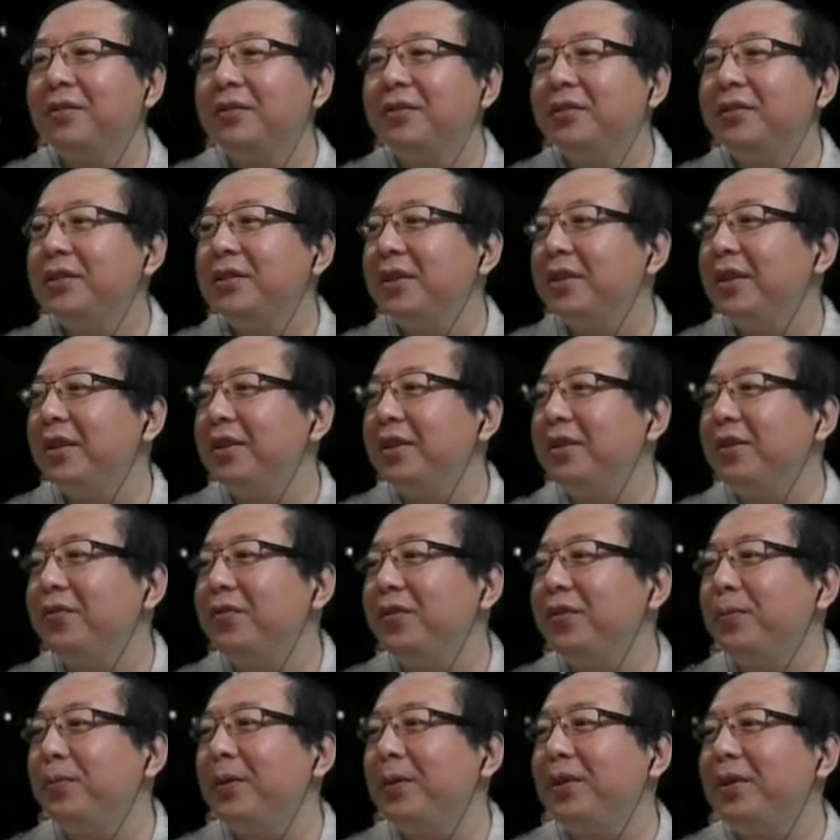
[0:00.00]
There are 9 of
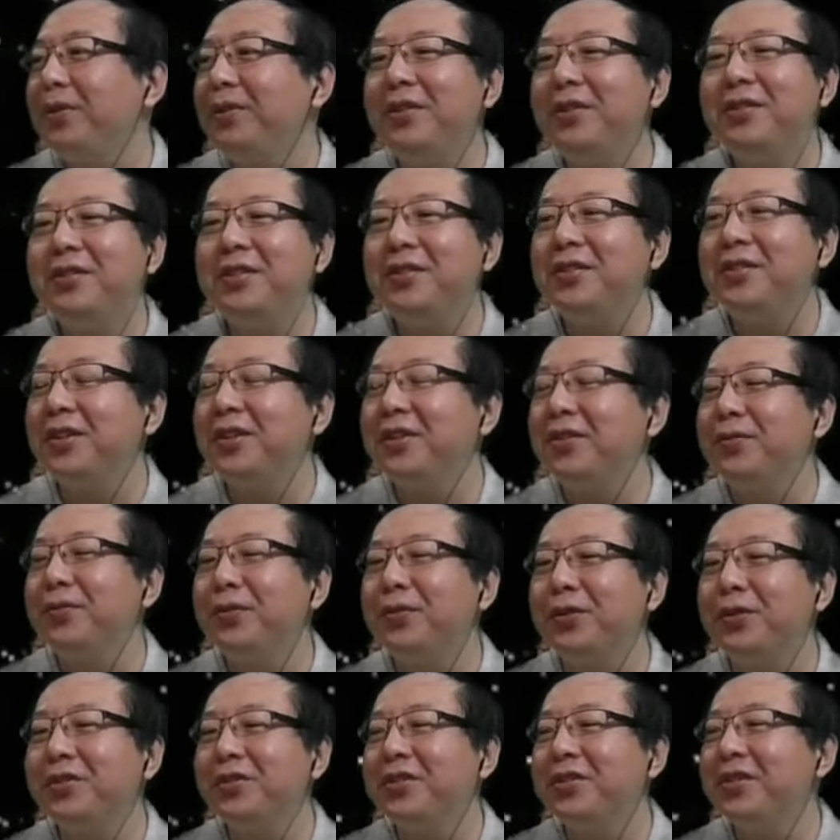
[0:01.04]
you, but I only see 6
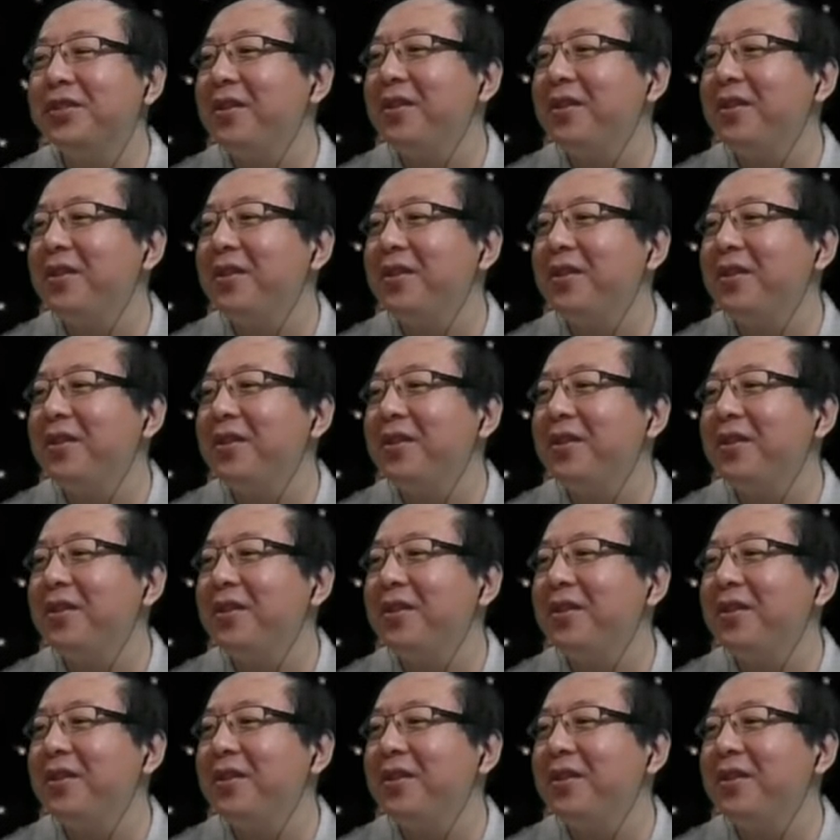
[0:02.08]
votes.